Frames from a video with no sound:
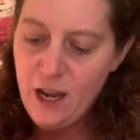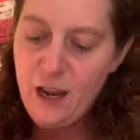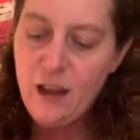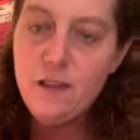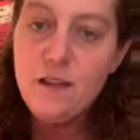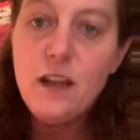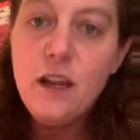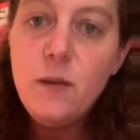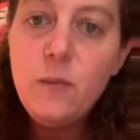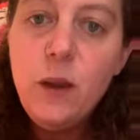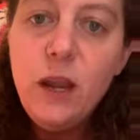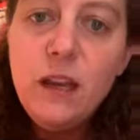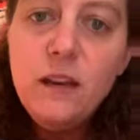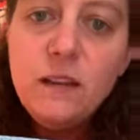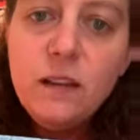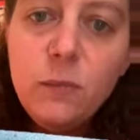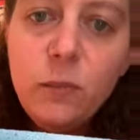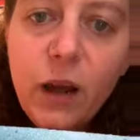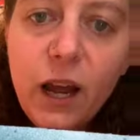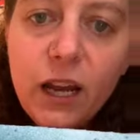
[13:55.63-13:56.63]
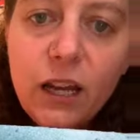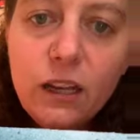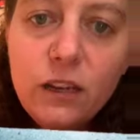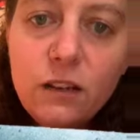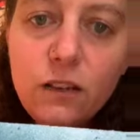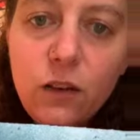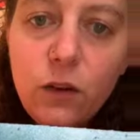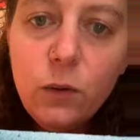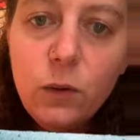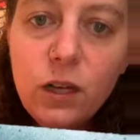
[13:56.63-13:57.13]
And then I painted back
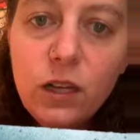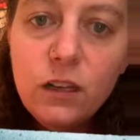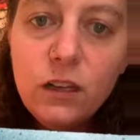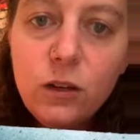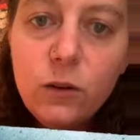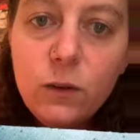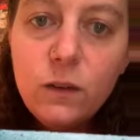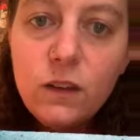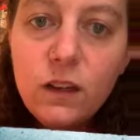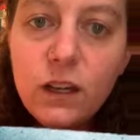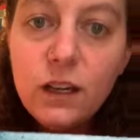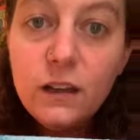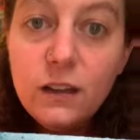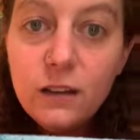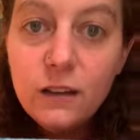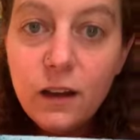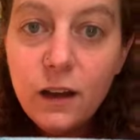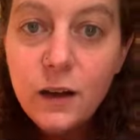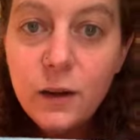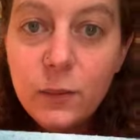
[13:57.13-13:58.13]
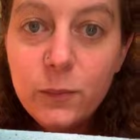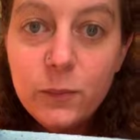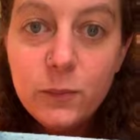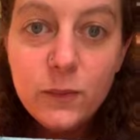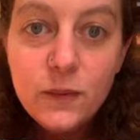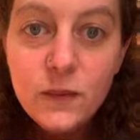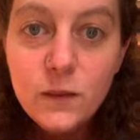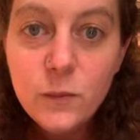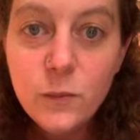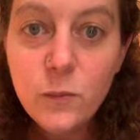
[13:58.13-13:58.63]
into it using um,
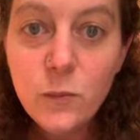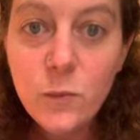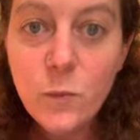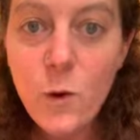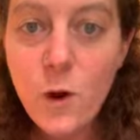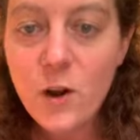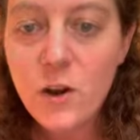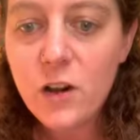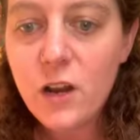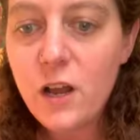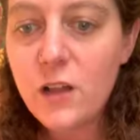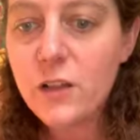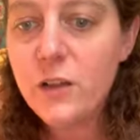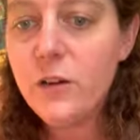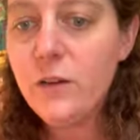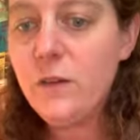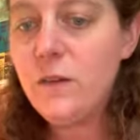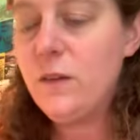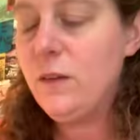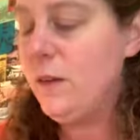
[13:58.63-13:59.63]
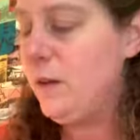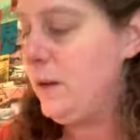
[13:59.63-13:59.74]
some watercolors.